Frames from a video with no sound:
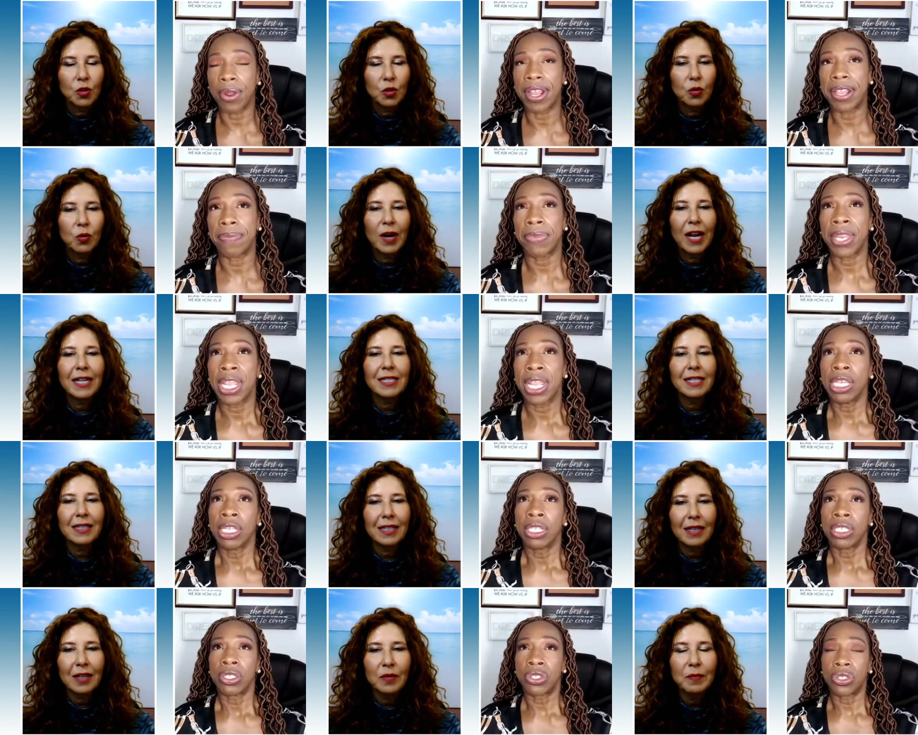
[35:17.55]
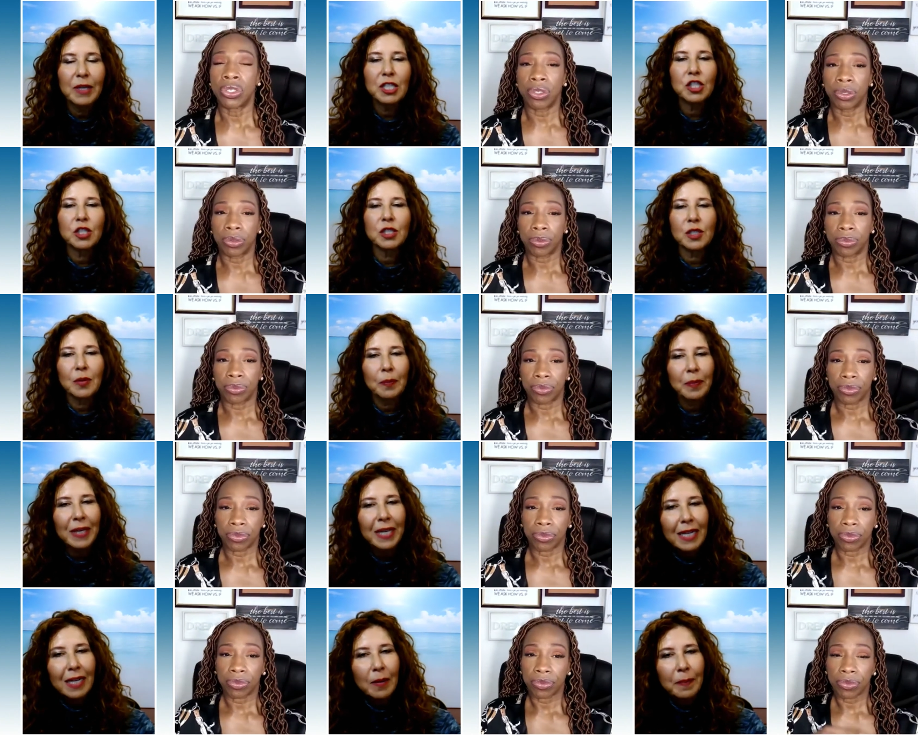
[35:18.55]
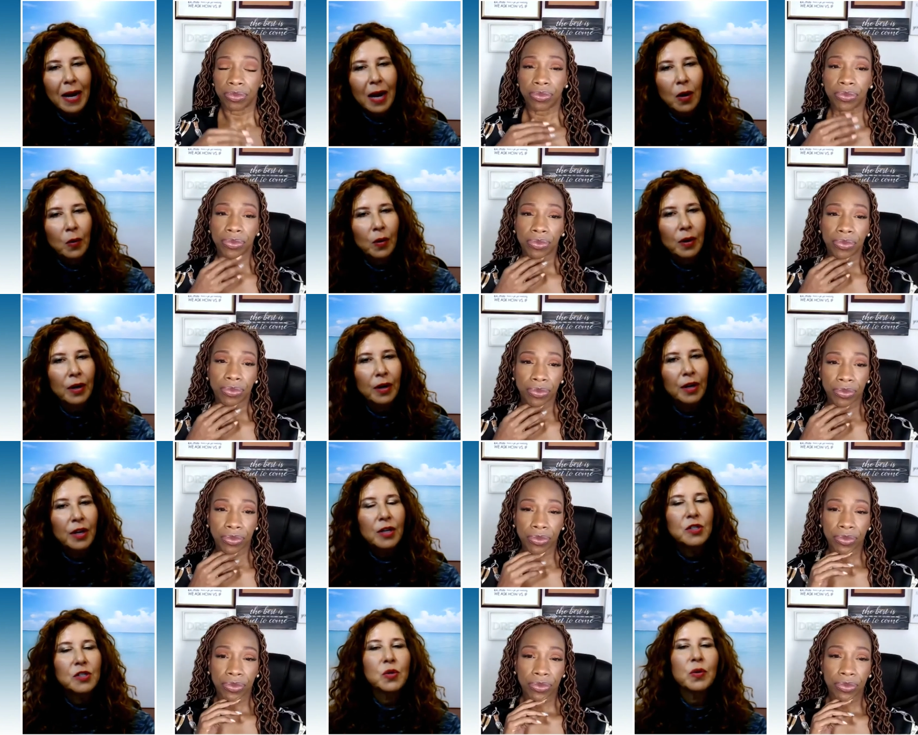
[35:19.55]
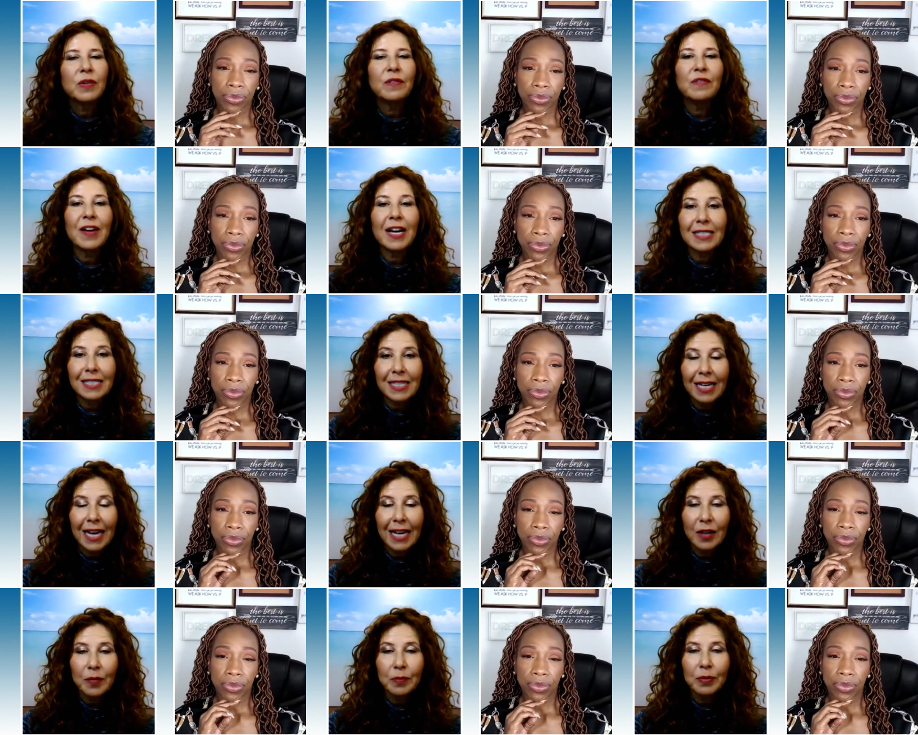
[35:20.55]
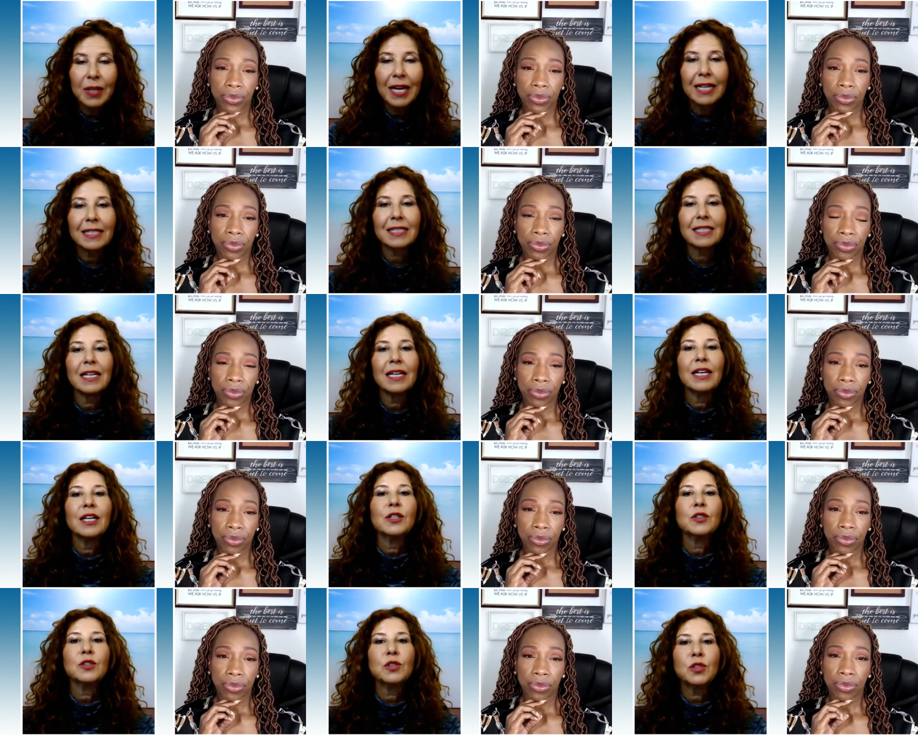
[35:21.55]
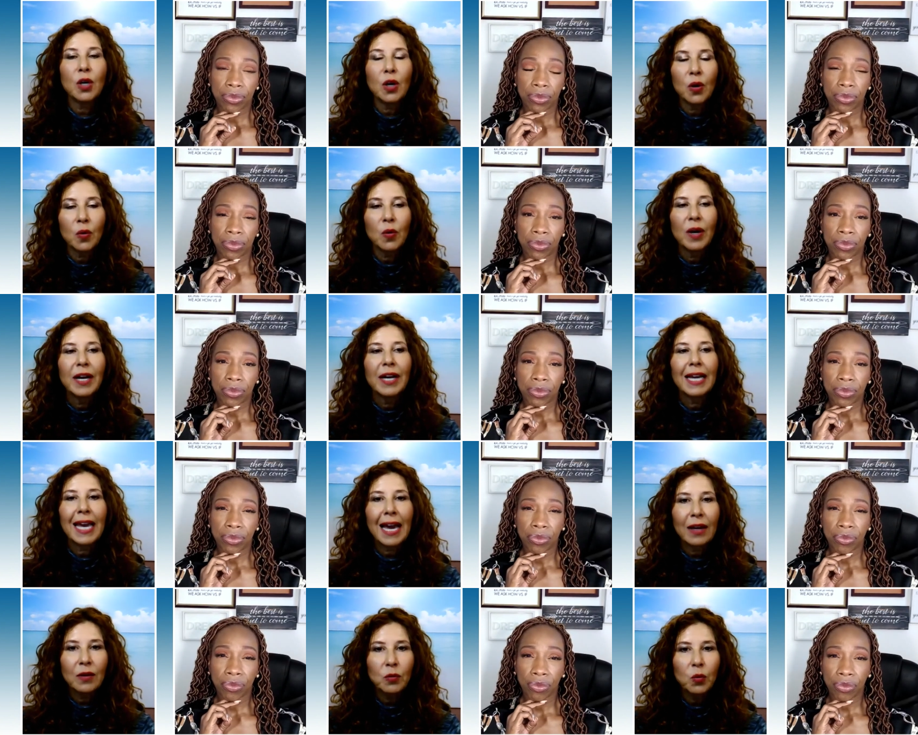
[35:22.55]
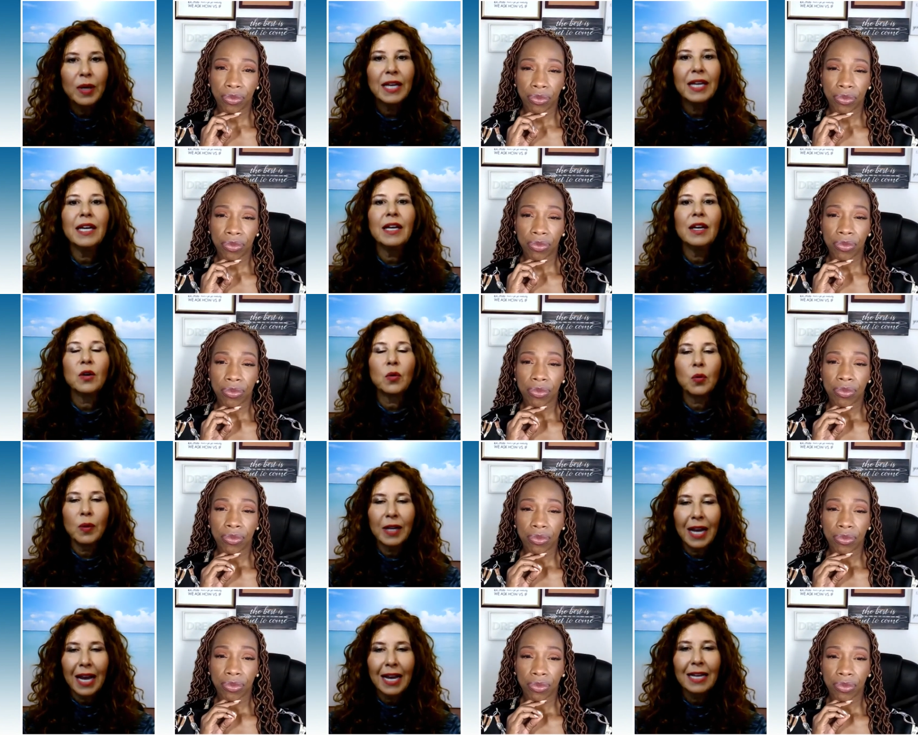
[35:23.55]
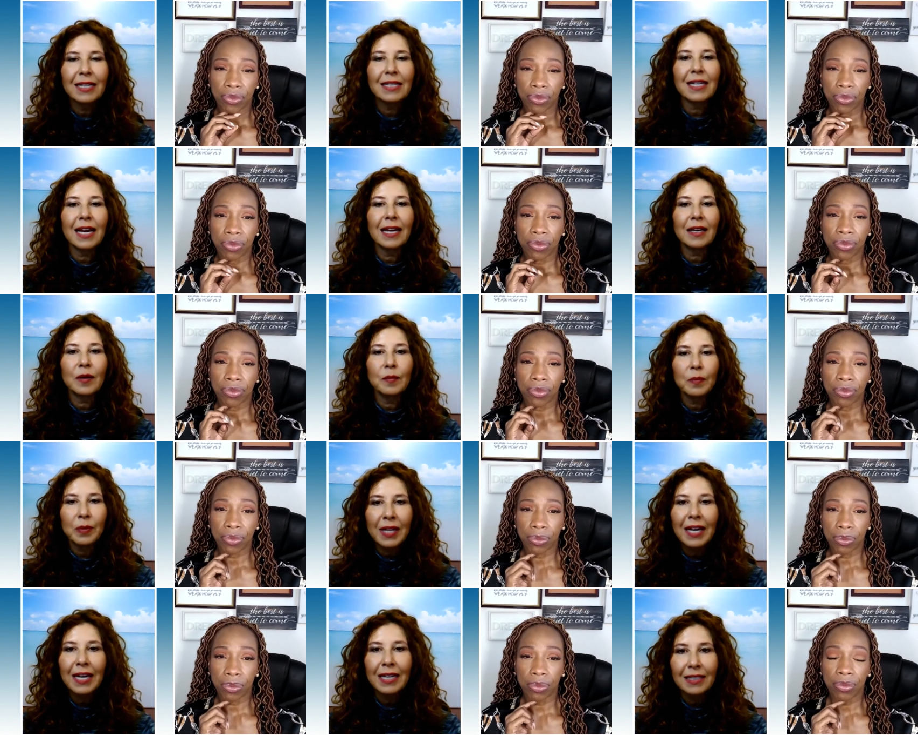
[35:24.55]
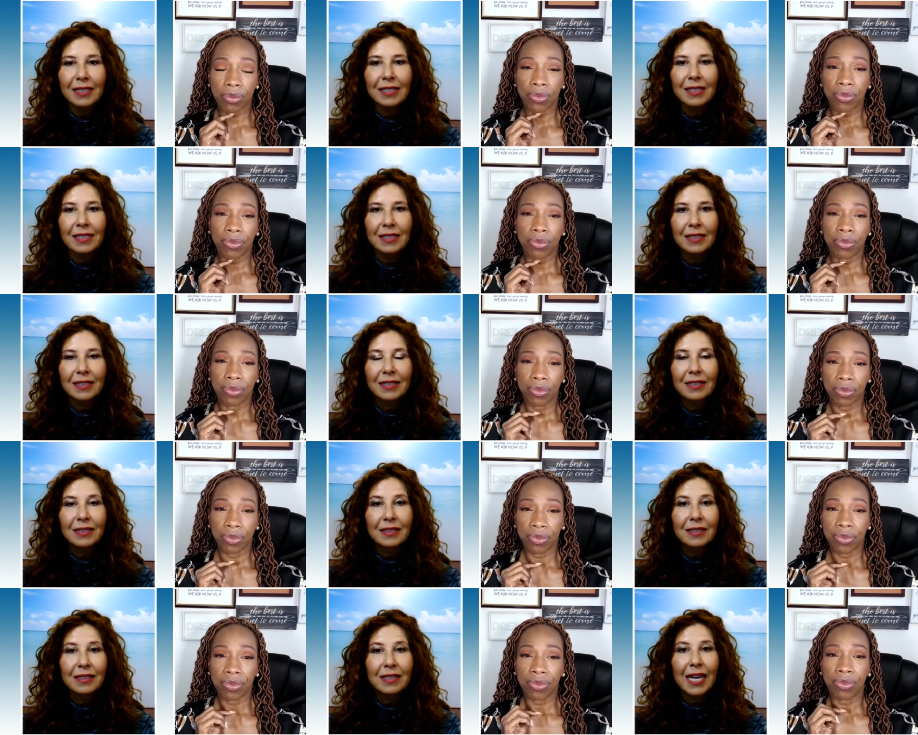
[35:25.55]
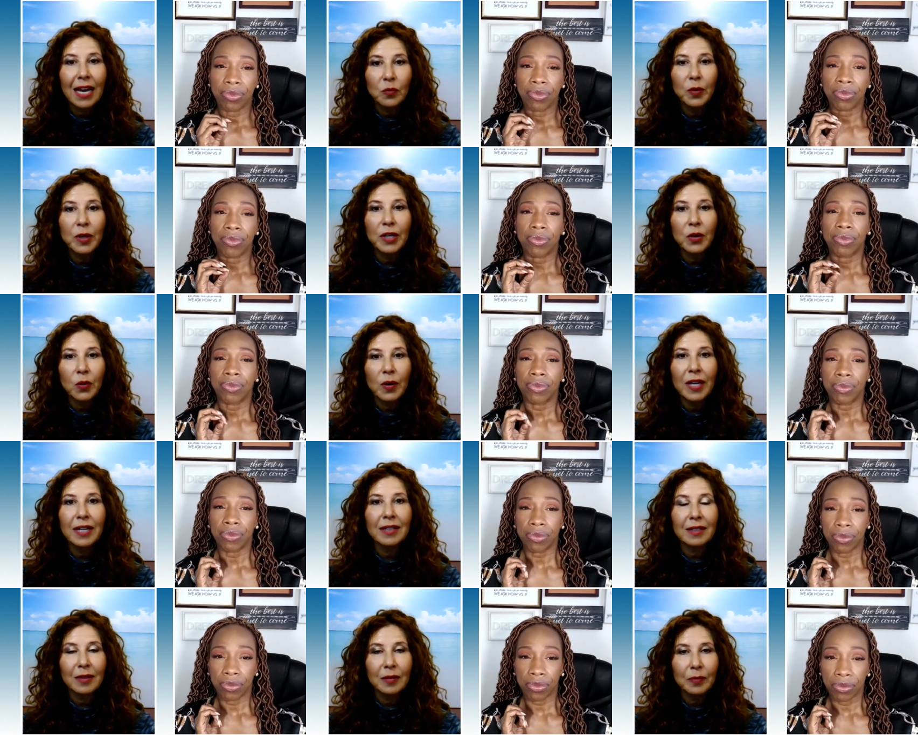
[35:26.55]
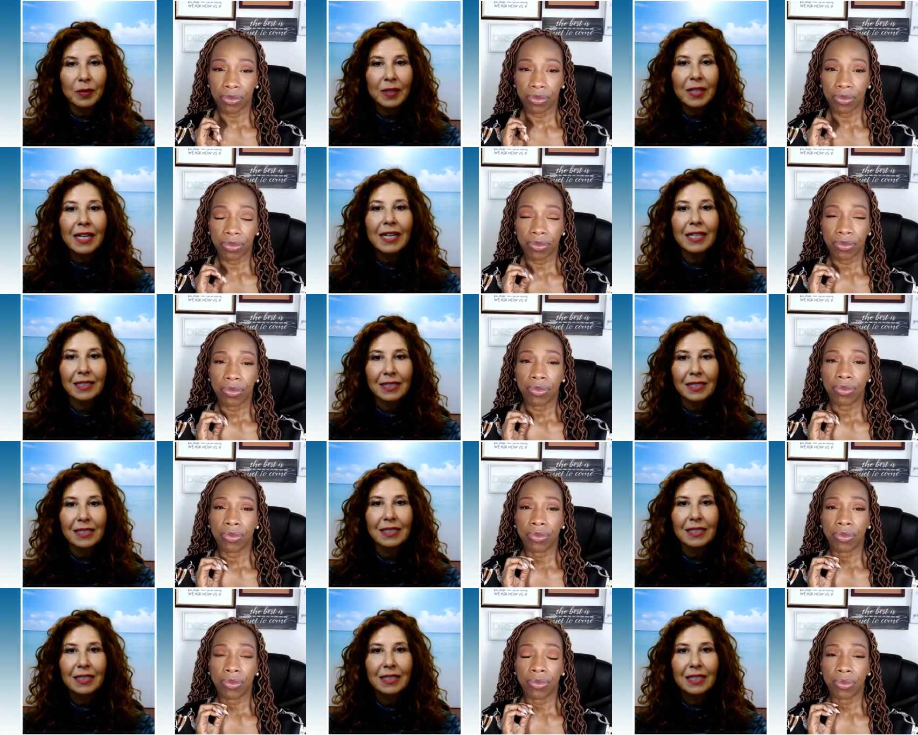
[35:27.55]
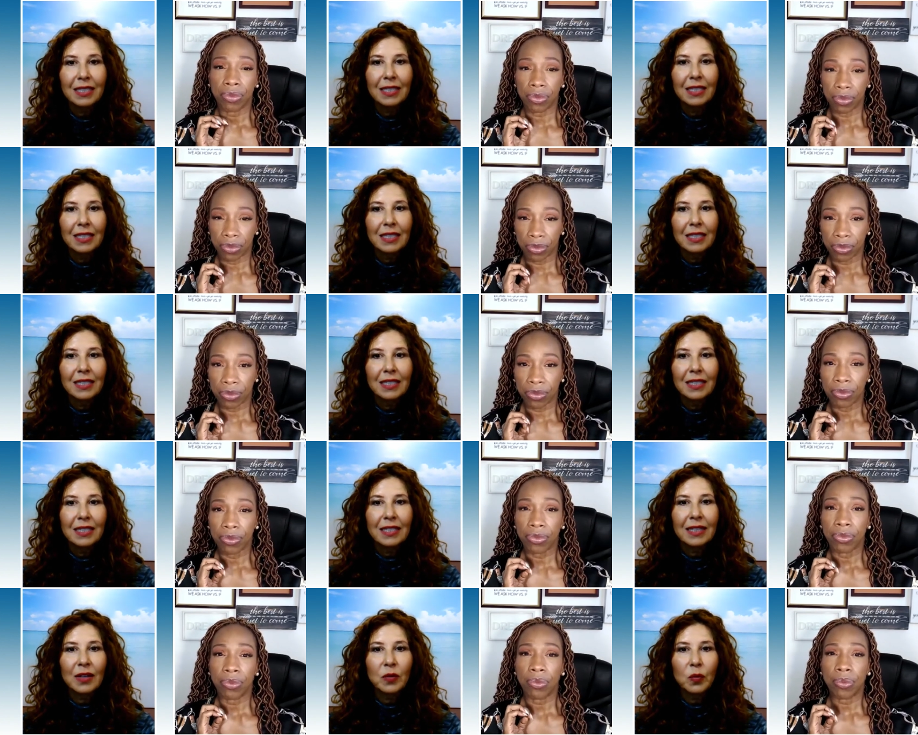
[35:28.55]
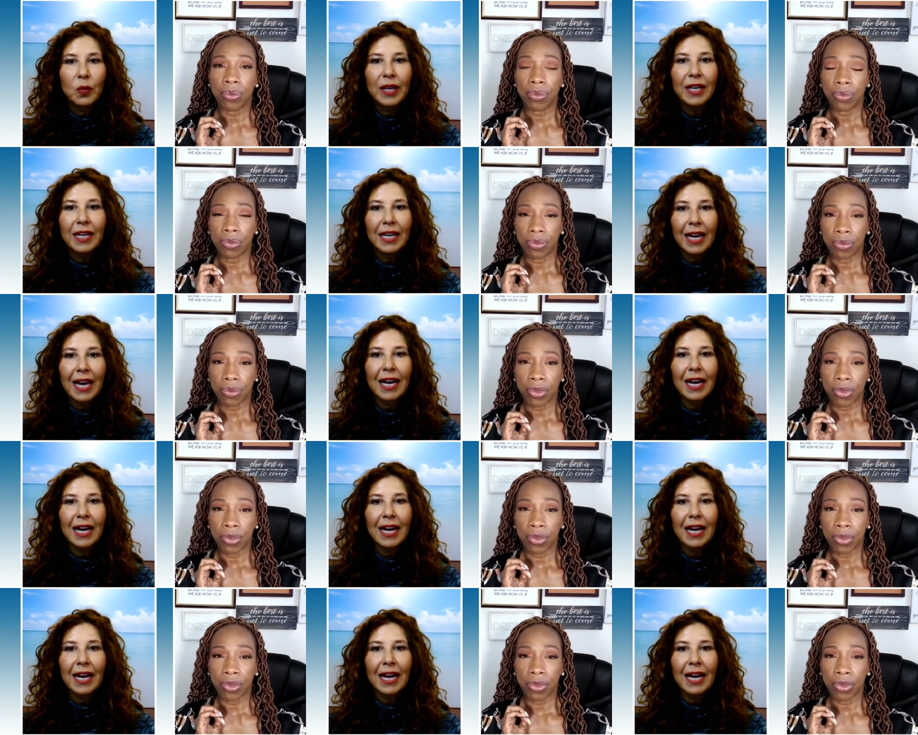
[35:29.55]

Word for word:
Speaker 1: Right. So, granting the commission subpoena power to investigate complaints. So, can we create a complaint? Can we create a complaint? that we